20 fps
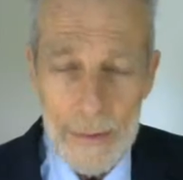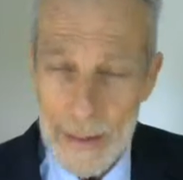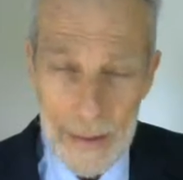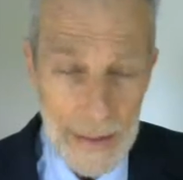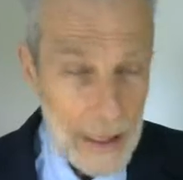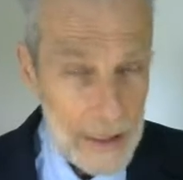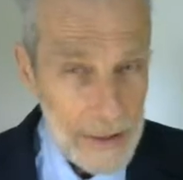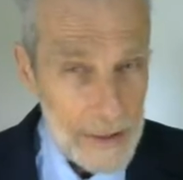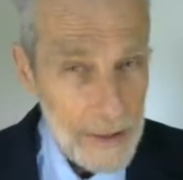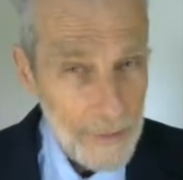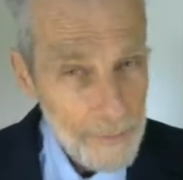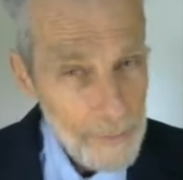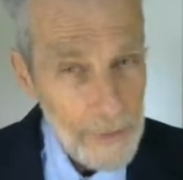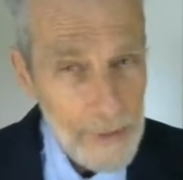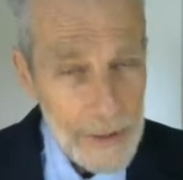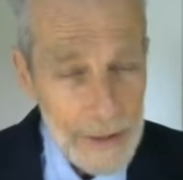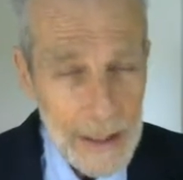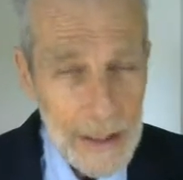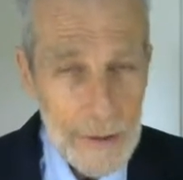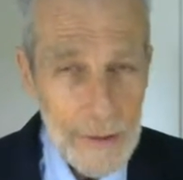and that's the
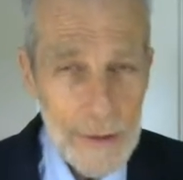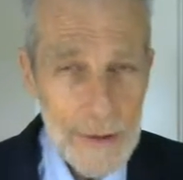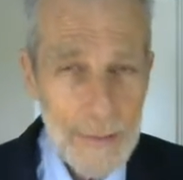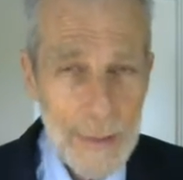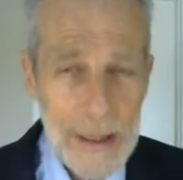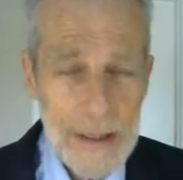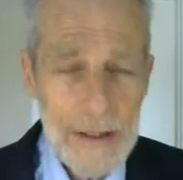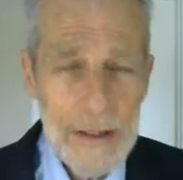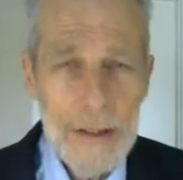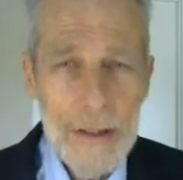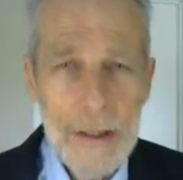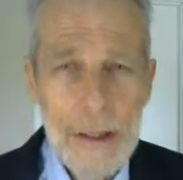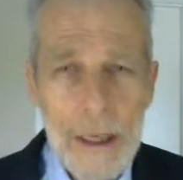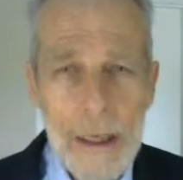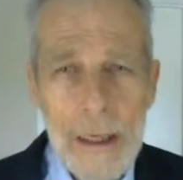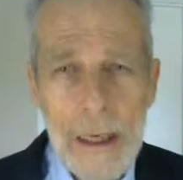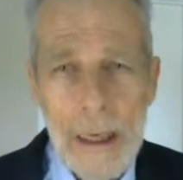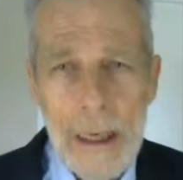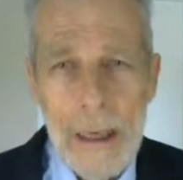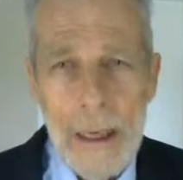first angel's message
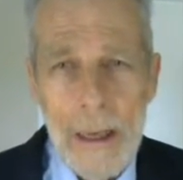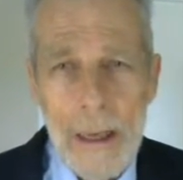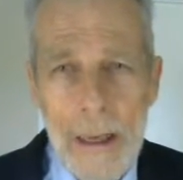again.